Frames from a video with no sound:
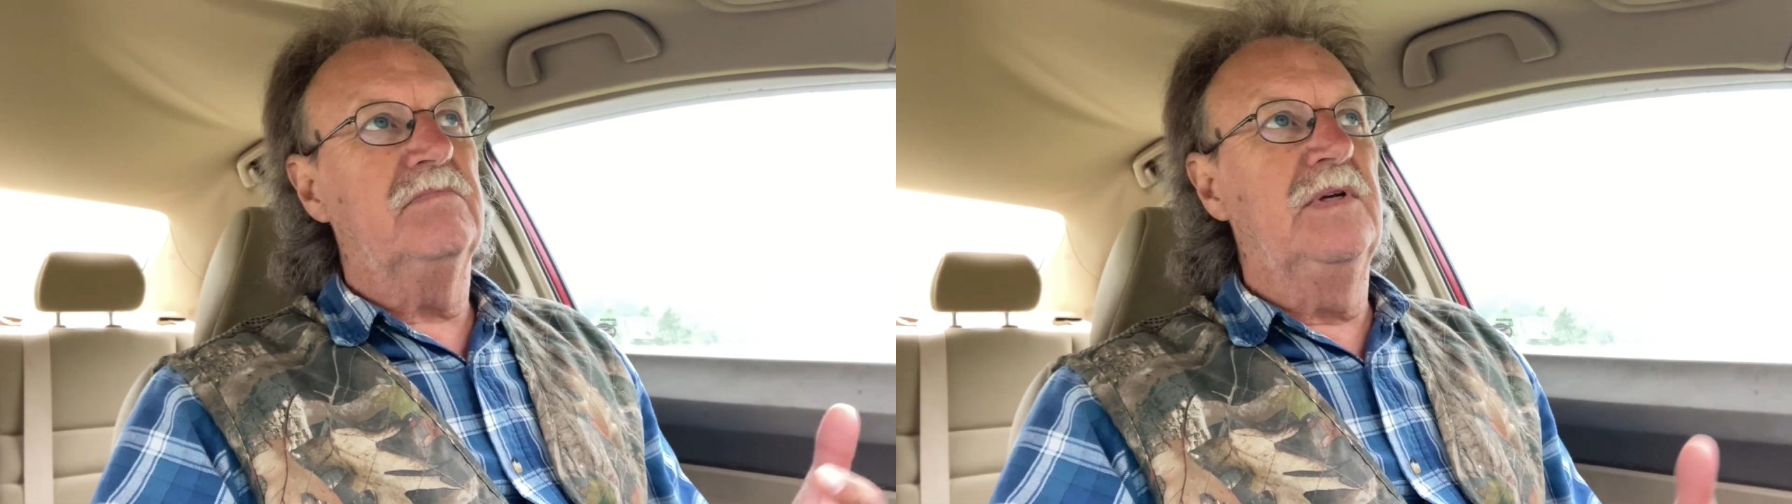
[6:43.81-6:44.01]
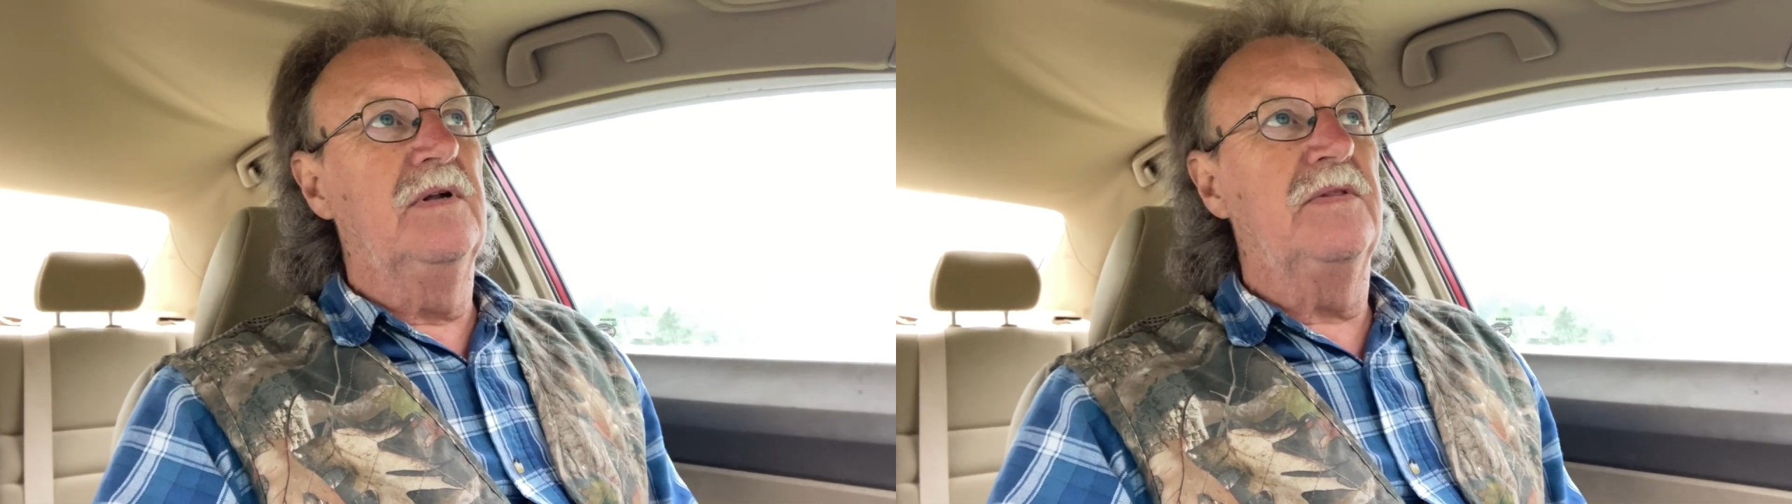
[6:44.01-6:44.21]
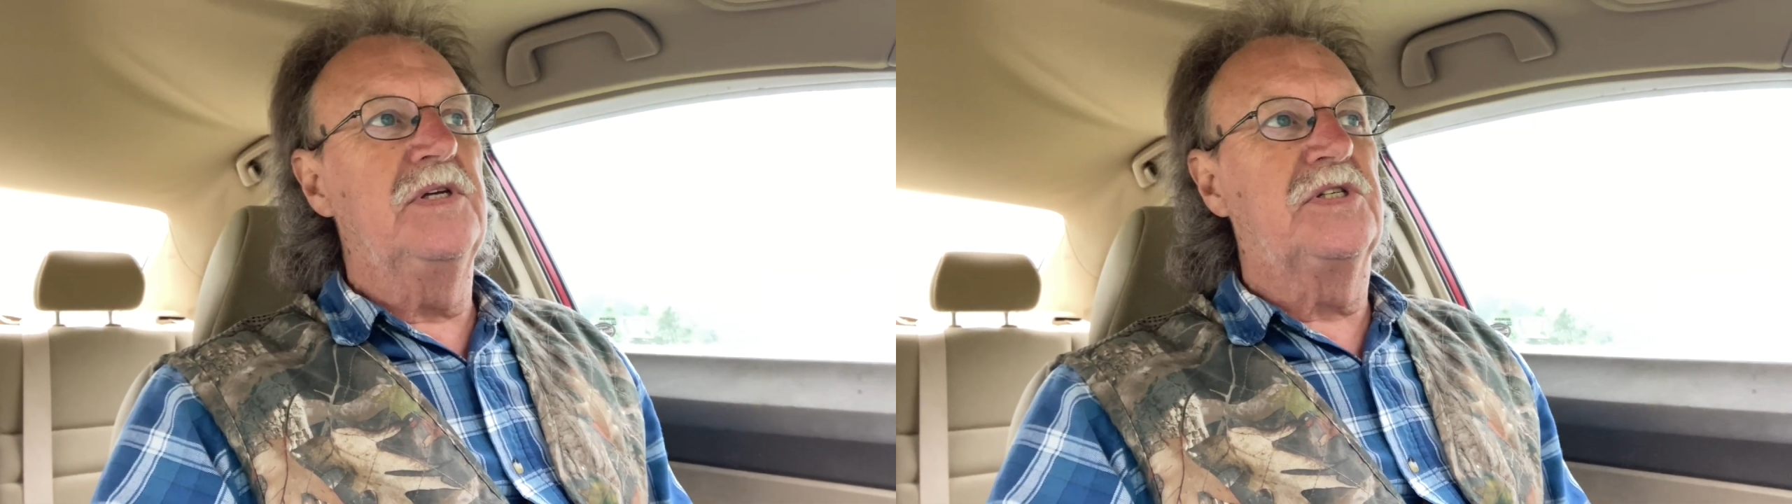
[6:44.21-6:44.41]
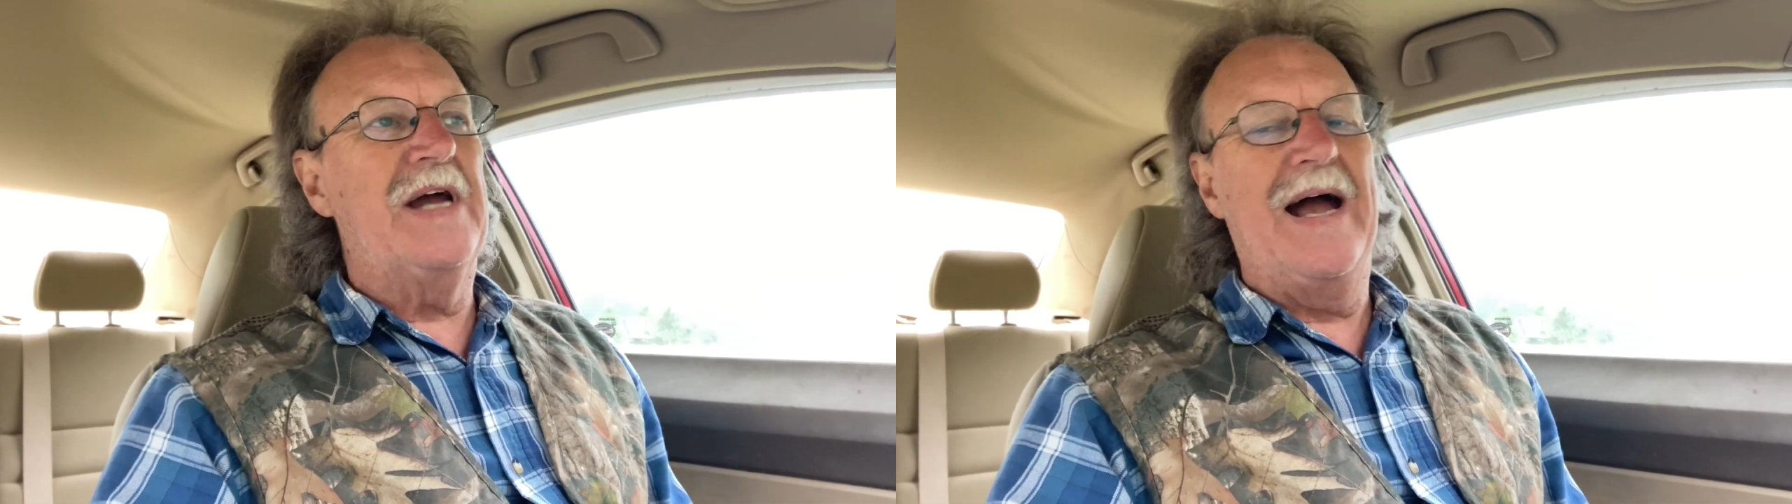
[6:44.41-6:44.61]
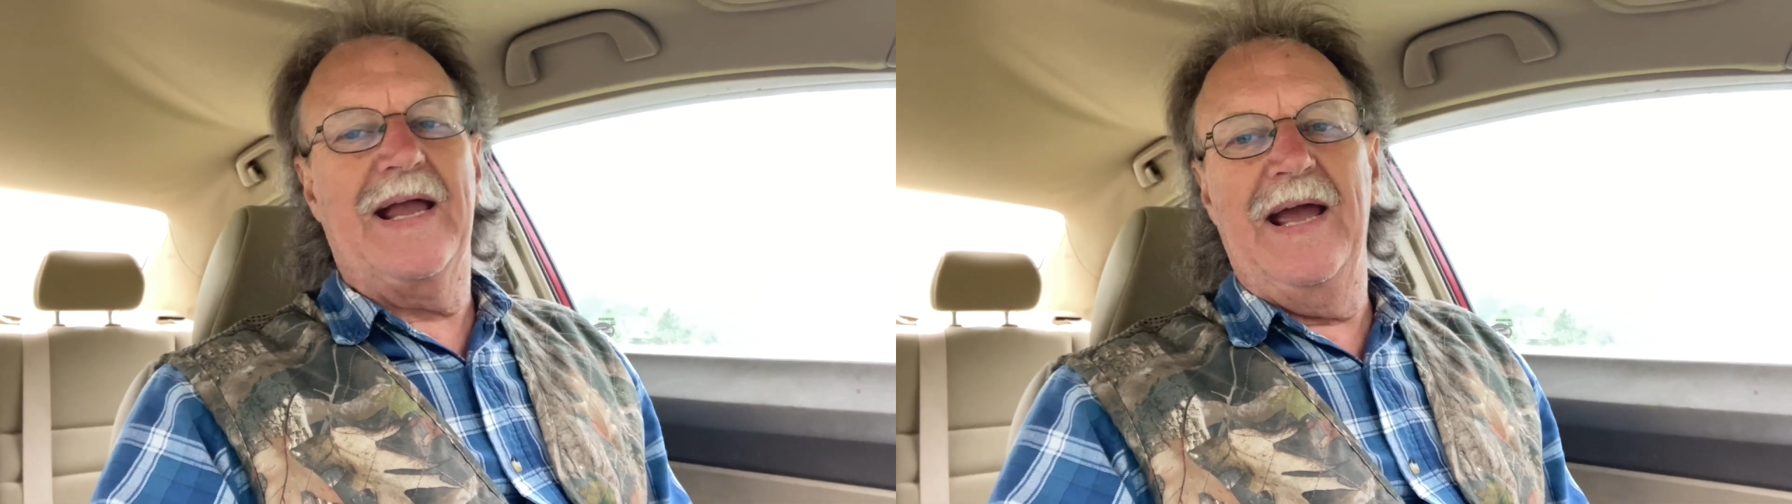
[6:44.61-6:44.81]
you know, these
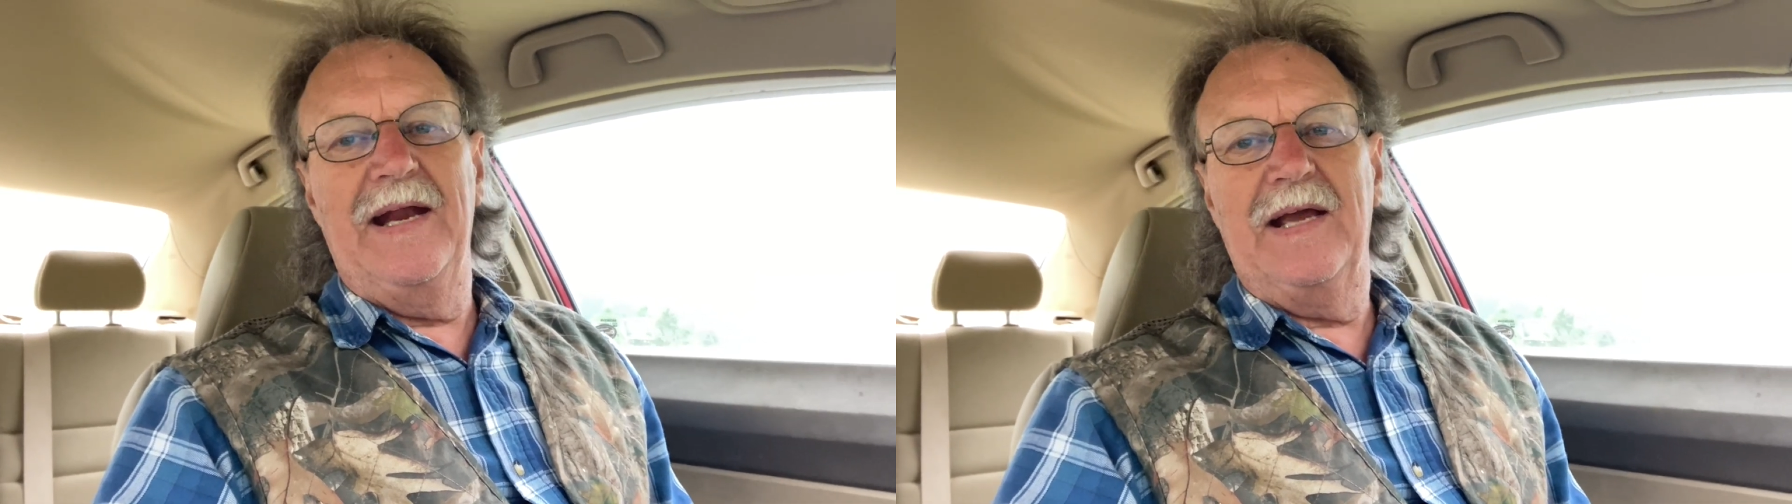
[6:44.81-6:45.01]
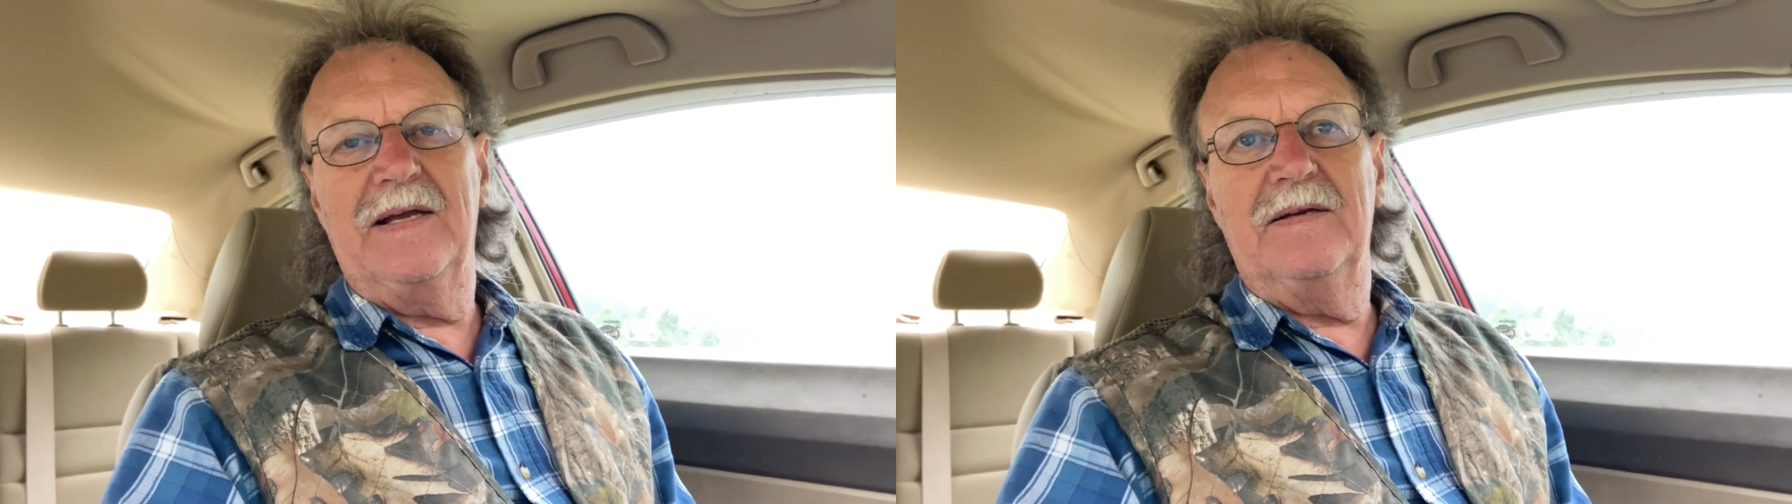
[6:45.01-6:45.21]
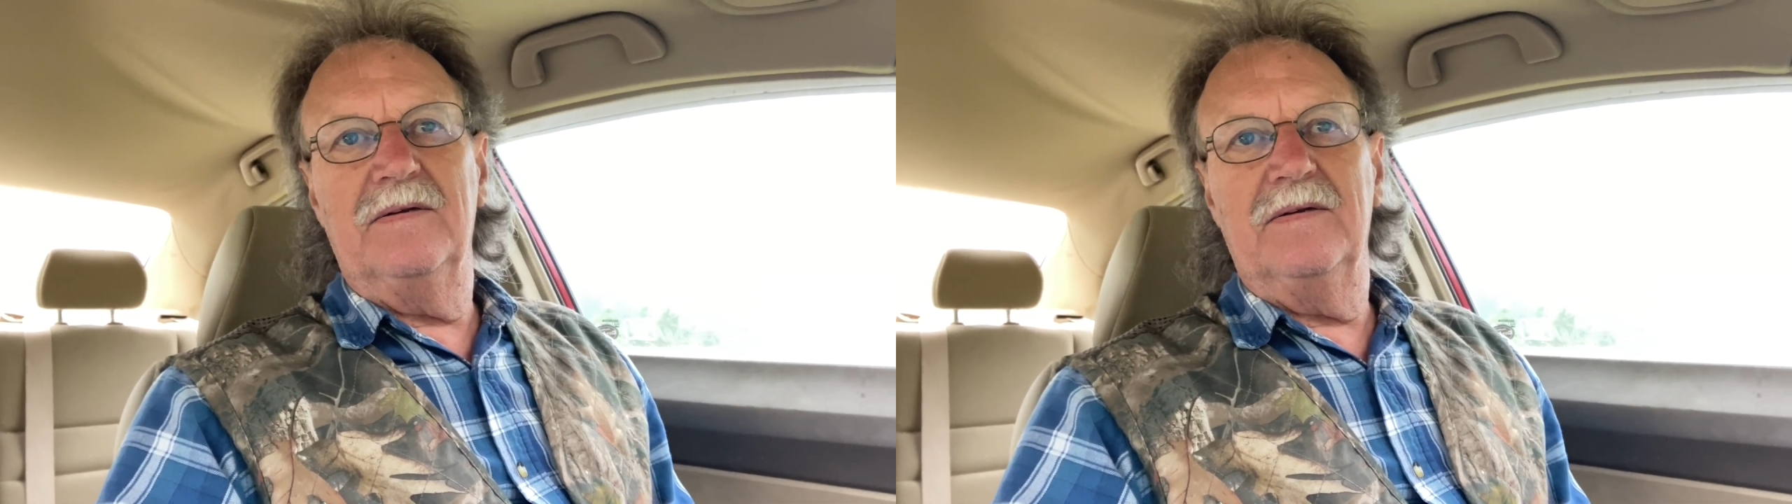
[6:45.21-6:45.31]
gigantic